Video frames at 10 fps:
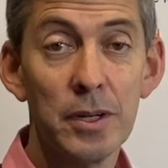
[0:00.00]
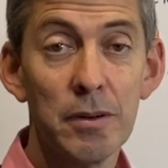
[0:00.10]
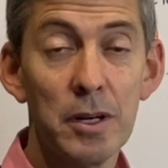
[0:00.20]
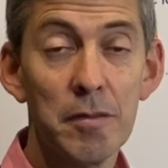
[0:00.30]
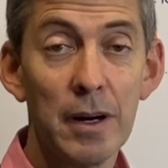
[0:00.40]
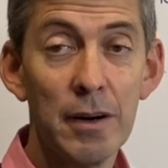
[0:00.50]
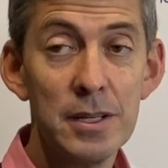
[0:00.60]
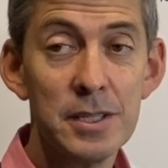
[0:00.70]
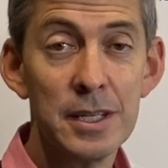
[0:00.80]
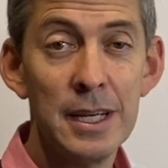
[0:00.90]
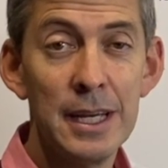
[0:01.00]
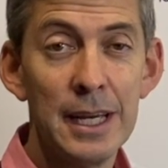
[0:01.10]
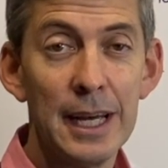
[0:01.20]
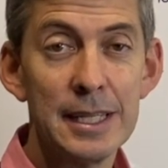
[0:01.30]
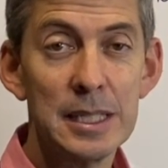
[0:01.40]
the coronavirus
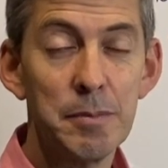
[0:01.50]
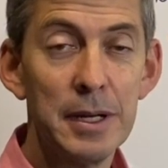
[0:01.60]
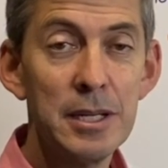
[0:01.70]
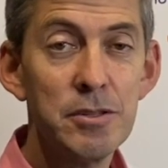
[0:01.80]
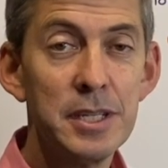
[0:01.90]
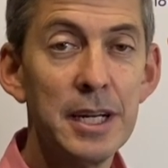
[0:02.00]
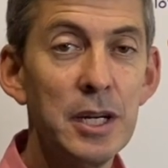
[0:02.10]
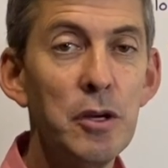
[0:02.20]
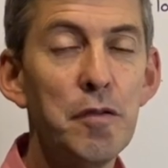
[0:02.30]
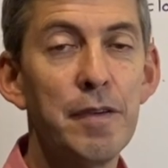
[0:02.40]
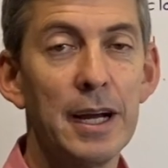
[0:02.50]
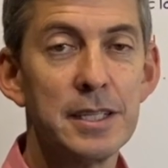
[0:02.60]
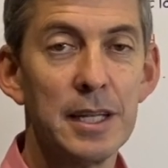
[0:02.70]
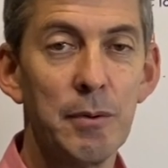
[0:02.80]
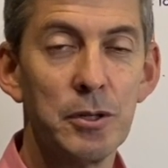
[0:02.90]
and some interesting new
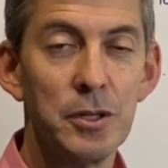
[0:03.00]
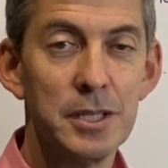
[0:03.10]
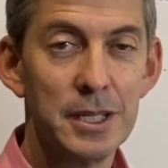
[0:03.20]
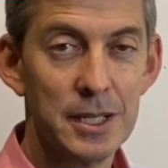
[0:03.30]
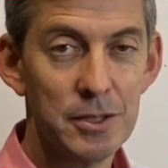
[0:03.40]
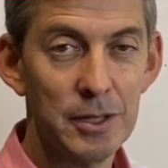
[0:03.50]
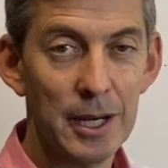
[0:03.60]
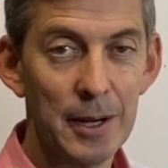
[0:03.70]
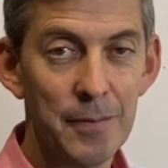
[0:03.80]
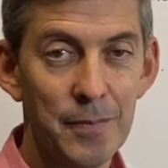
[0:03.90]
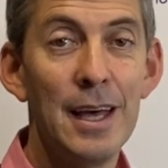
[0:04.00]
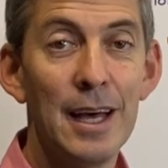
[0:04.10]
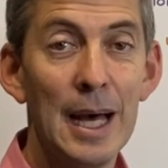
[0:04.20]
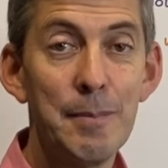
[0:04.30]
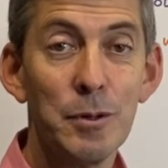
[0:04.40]
facts that I want to discuss today.
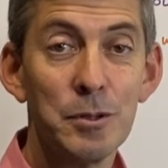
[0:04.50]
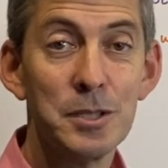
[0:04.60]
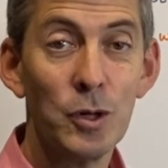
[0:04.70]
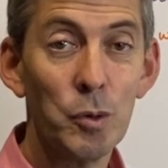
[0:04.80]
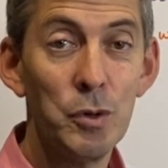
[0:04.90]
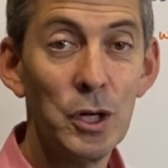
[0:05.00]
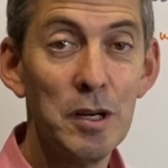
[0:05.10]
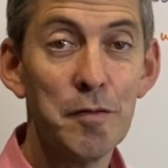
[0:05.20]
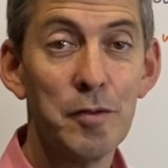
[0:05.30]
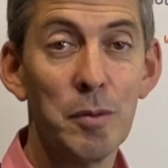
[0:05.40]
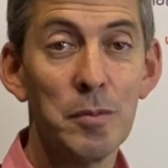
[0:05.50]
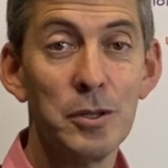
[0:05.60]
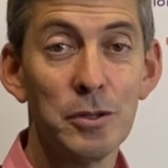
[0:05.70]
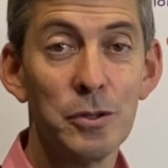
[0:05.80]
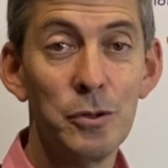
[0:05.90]
I'm Dr. Schalk from
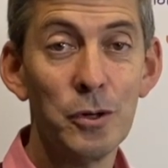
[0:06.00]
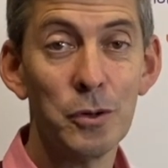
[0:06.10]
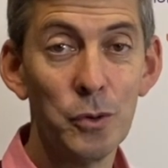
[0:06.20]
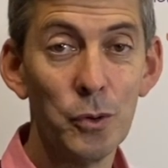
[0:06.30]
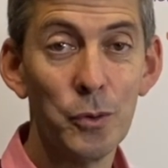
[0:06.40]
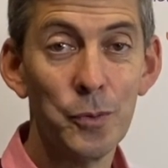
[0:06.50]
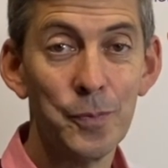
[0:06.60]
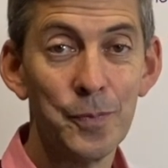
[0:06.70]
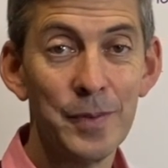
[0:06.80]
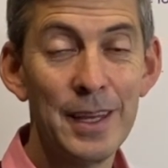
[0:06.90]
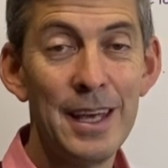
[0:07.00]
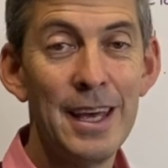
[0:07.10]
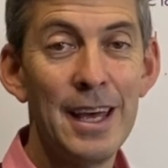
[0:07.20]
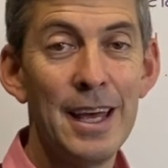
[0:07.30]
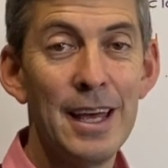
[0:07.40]
DrLuke on call.
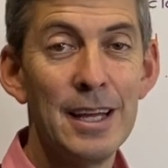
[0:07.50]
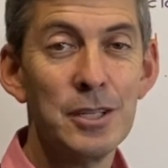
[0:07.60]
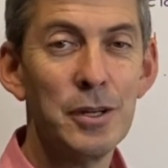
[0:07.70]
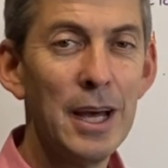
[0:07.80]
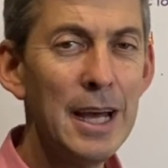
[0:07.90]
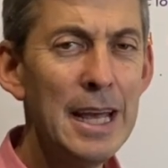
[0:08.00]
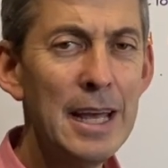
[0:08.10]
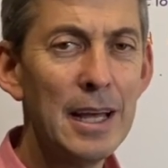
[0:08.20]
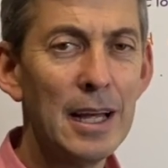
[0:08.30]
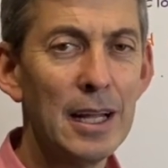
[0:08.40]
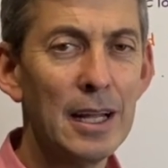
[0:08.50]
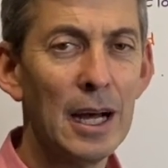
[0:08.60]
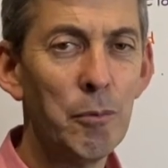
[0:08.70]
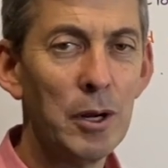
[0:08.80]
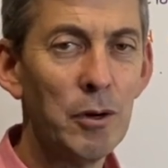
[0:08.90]
Today,
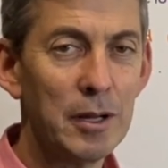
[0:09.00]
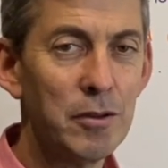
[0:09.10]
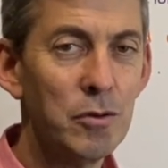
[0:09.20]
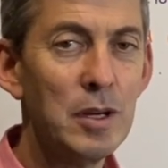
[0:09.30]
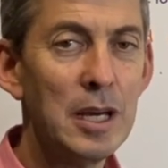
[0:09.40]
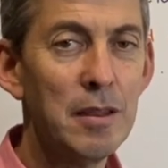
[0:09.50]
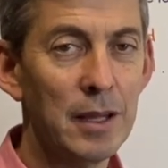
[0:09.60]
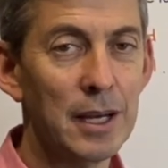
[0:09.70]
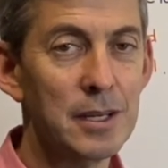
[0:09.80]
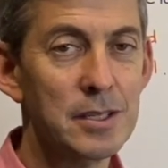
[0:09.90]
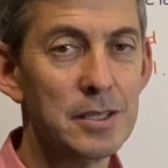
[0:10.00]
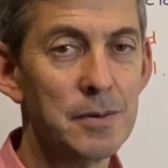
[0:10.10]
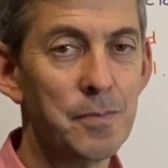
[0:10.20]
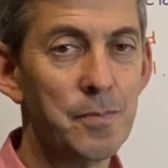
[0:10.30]
I want to look at three things.